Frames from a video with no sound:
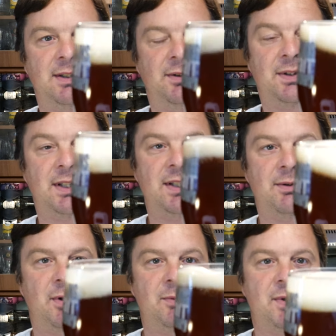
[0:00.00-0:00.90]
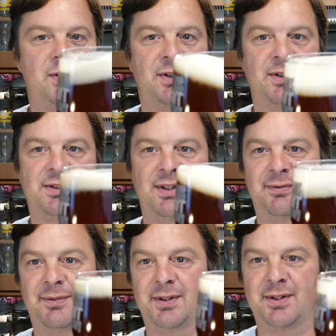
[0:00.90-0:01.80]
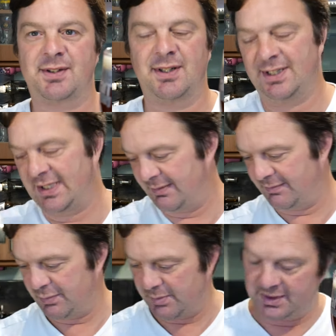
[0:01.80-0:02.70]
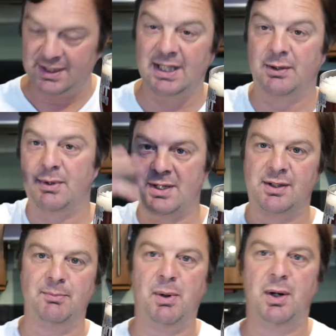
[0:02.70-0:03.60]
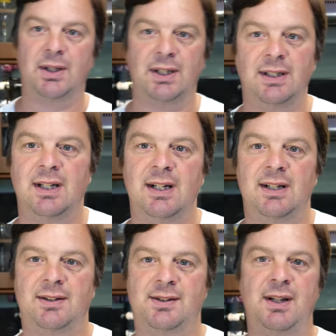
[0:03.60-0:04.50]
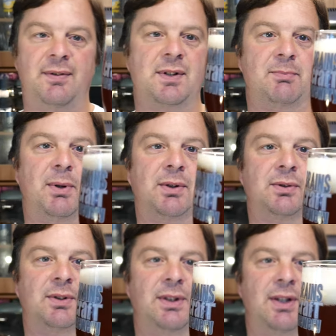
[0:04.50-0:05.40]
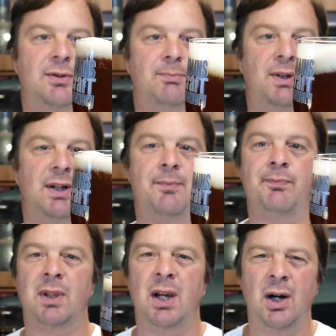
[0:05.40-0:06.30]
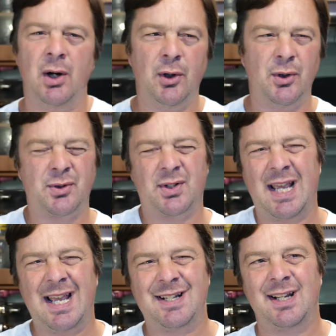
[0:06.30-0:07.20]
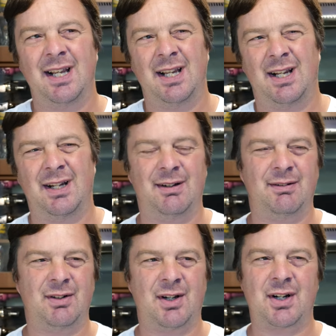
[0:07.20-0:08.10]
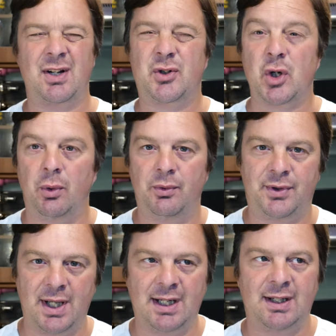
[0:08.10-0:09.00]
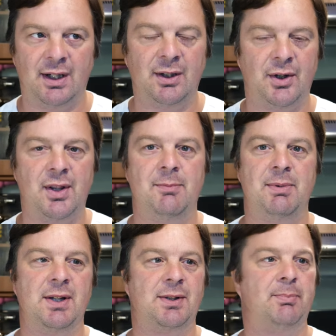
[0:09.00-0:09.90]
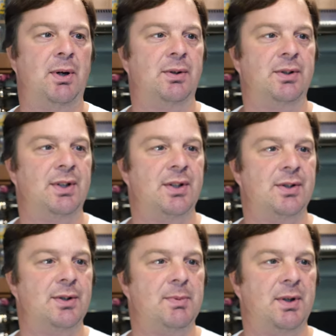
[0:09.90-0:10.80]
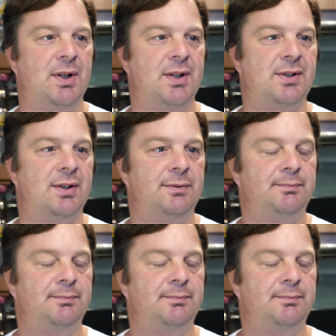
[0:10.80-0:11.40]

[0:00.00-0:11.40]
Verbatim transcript: I'll get the aroma, shall I say, first, and then we'll be to get the rest of the bottle in to see if it's a bottle conditioned beer. Hawkshead, uh, I, I don't think a lot of their beers are bottle conditioned, to be honest.